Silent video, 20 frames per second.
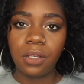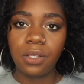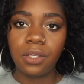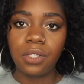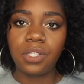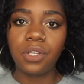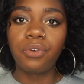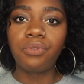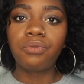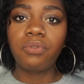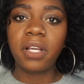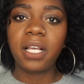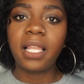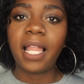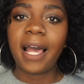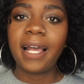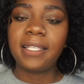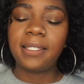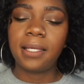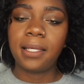So
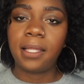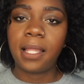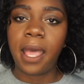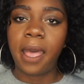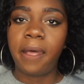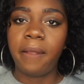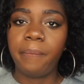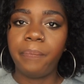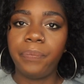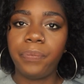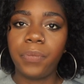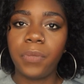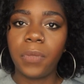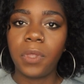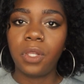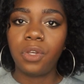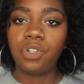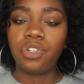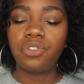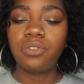realizing that
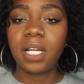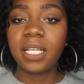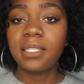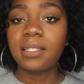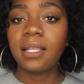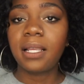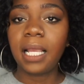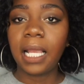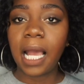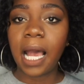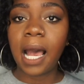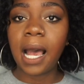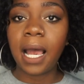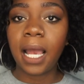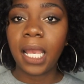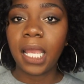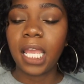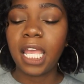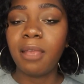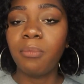trusting
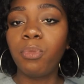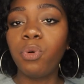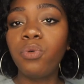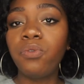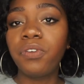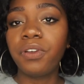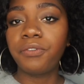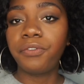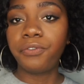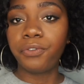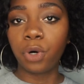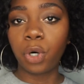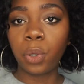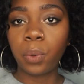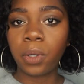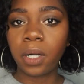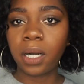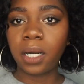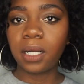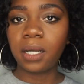God and moving
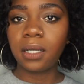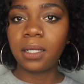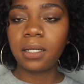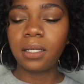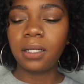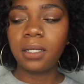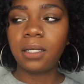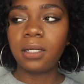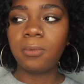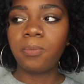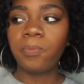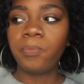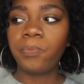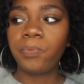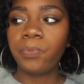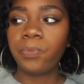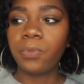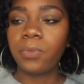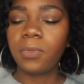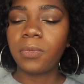forward
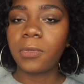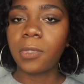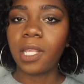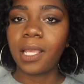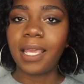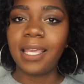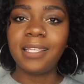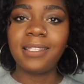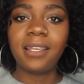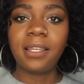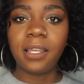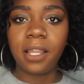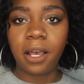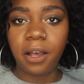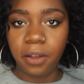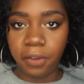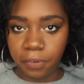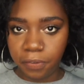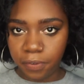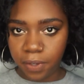is
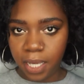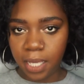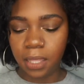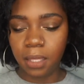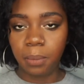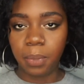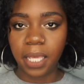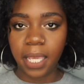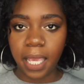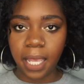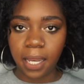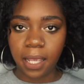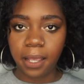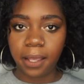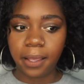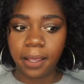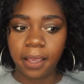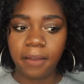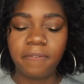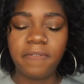enough in the
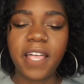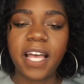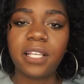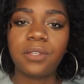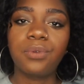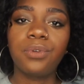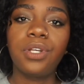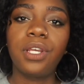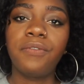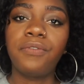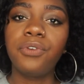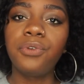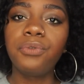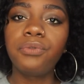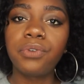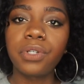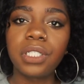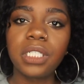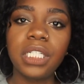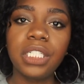beginning. If you
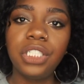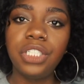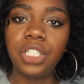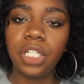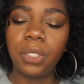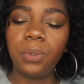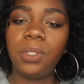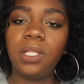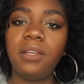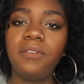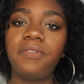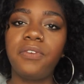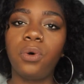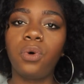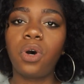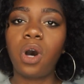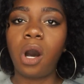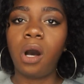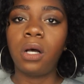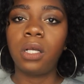really genuinely feel
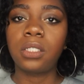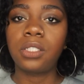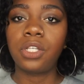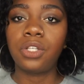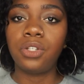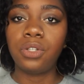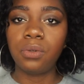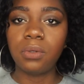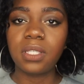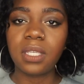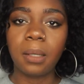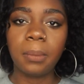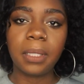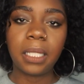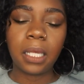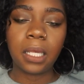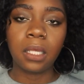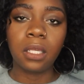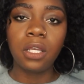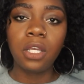called to do
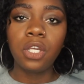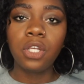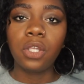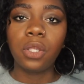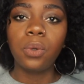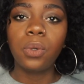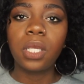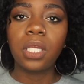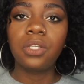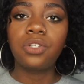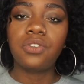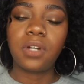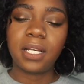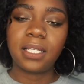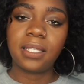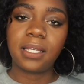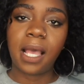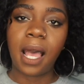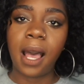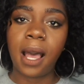something, you can
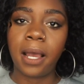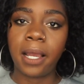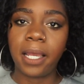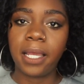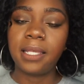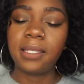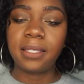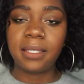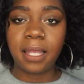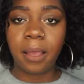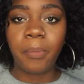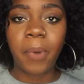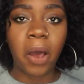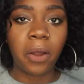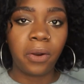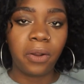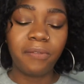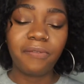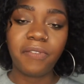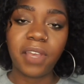trust God and step
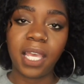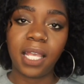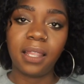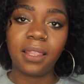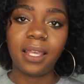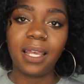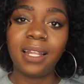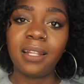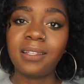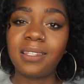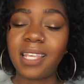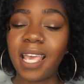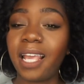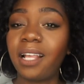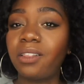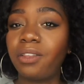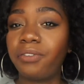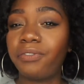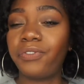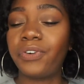out on faith and
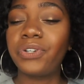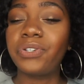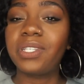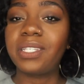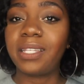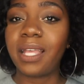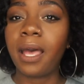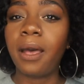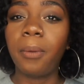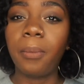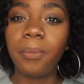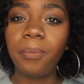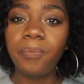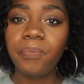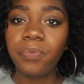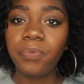take the first step.